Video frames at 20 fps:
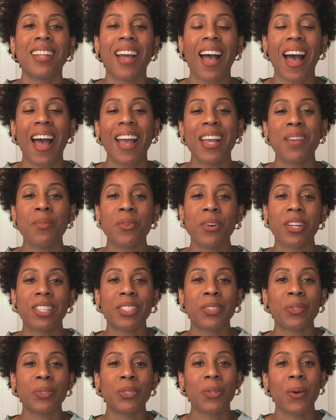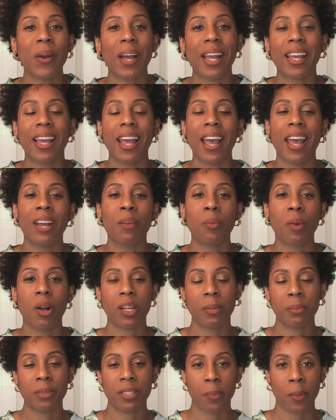I am Crystal Joy, and
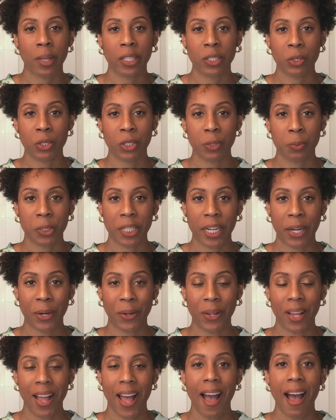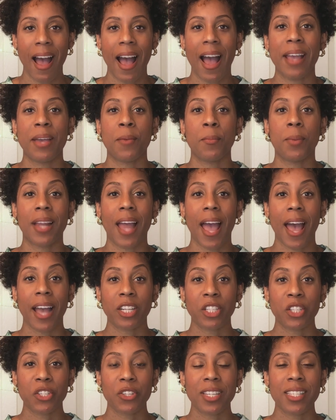welcome to my YouTube channel. I am an
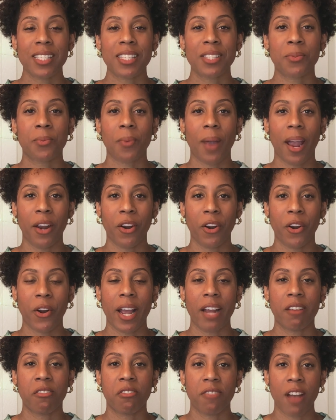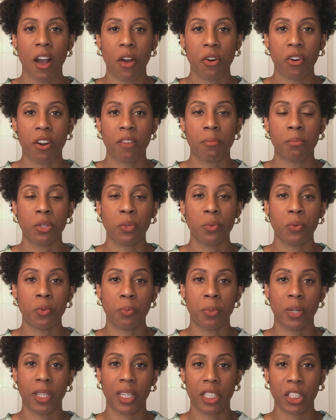actress, writer, and founder of Blue Room
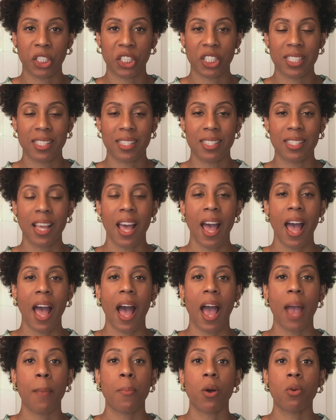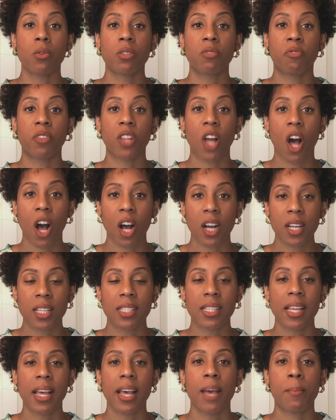Productions. I post
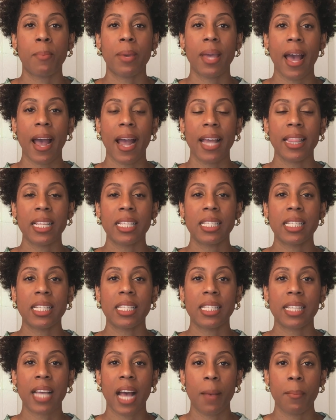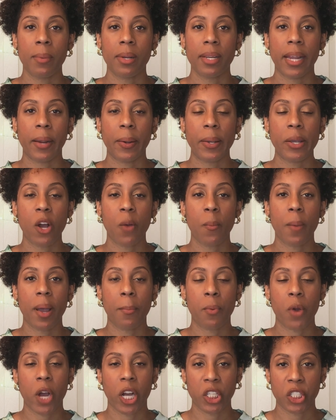vlogs, behind-the-scenes commentary on my
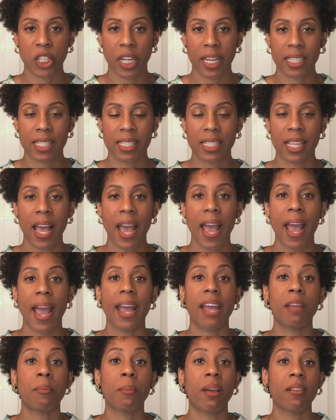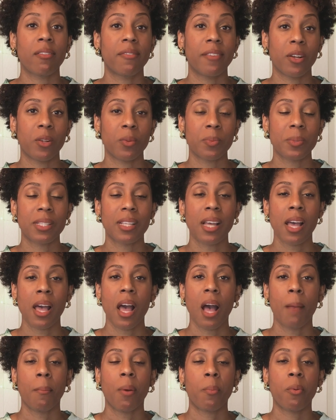projects, and my films.
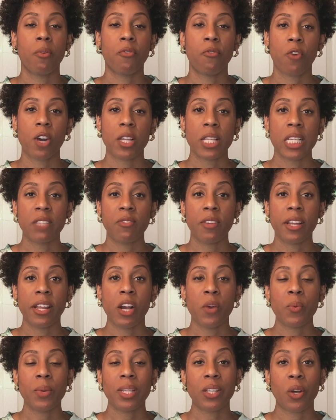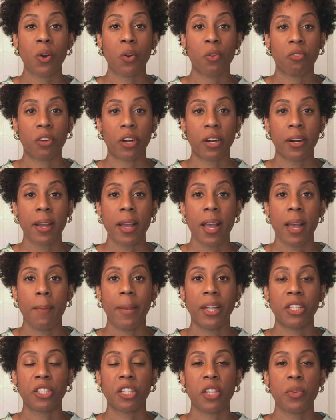But before this video is over,
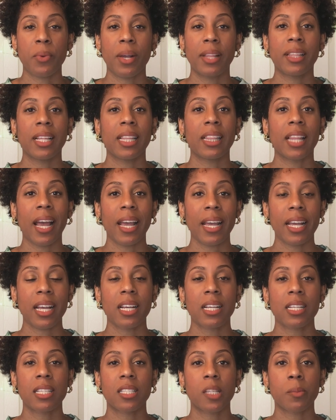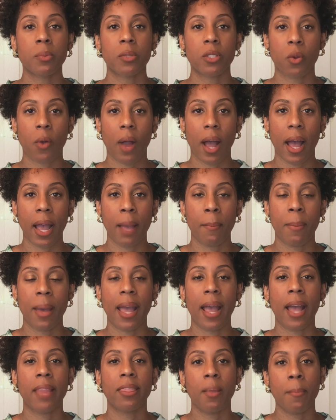make sure you hit the like, subscribe,
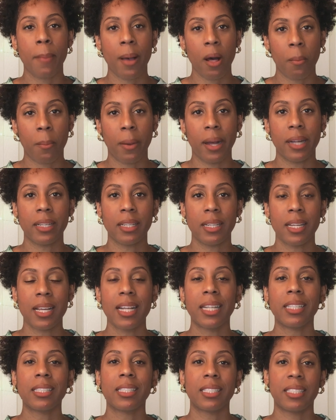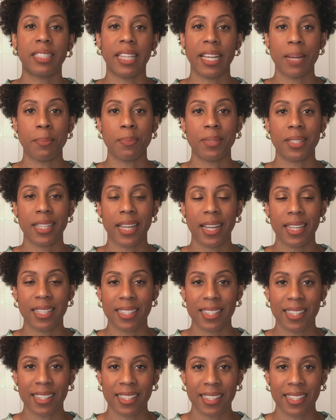and the bell button to stay up to date.